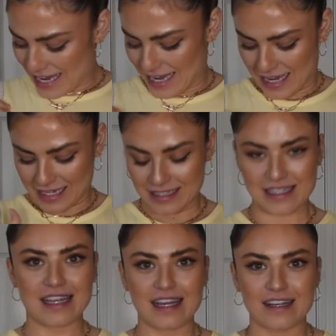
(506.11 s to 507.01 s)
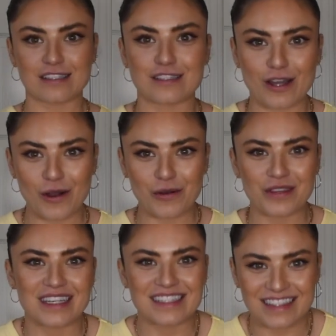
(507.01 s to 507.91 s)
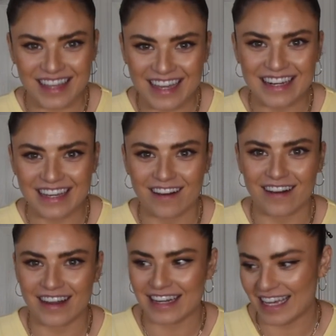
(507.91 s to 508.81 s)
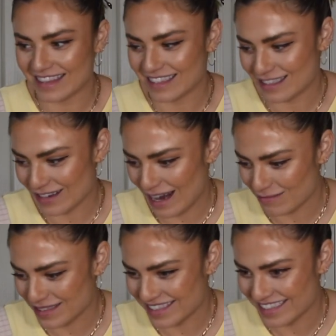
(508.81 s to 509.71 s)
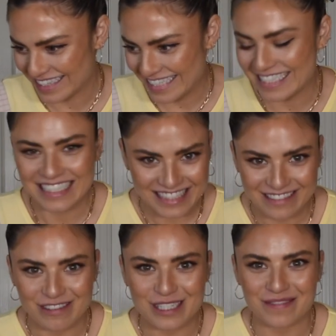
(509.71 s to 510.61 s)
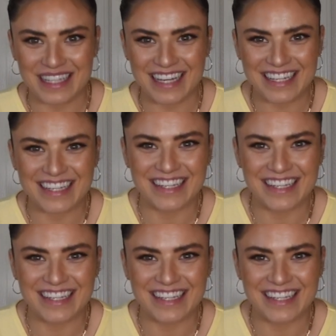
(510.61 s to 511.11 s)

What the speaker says: and sew this lining on and the straps. Wish me luck.